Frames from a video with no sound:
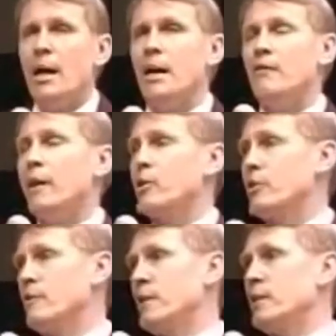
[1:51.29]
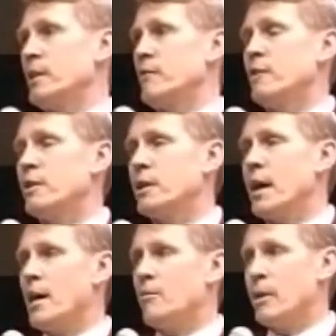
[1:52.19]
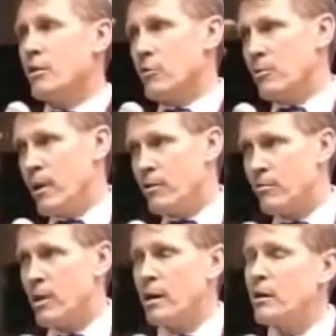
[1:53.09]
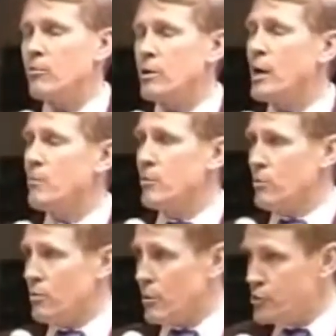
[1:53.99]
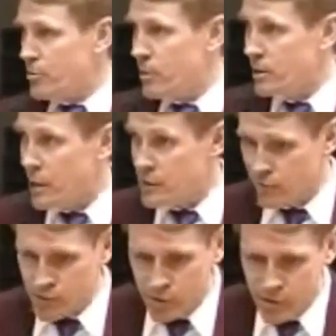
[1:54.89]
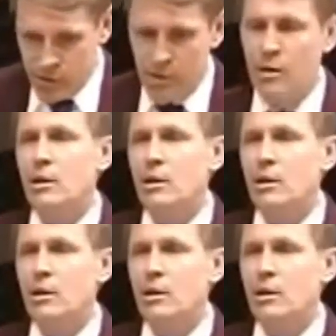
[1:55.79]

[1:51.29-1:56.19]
If I could fit the infinite God in my three pound brain, he would not be worth worshiping, that's for certain.